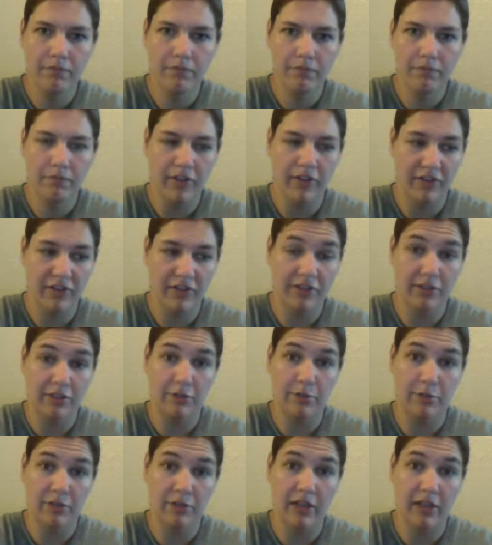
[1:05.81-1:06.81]
they're still
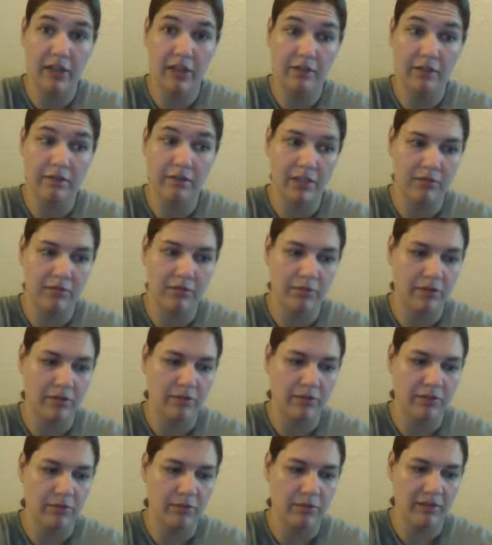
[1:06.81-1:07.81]
pretty damn
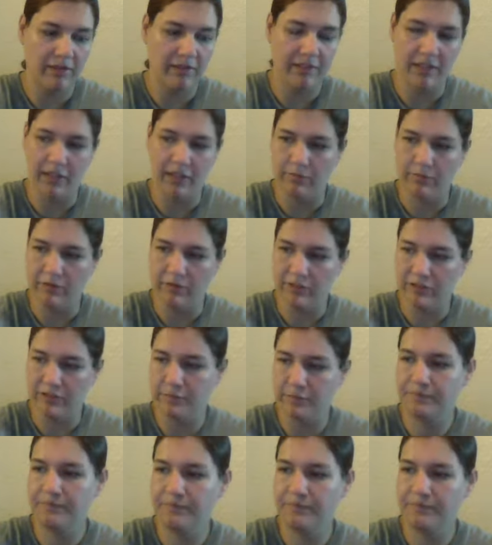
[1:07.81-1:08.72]
close to being the same, too.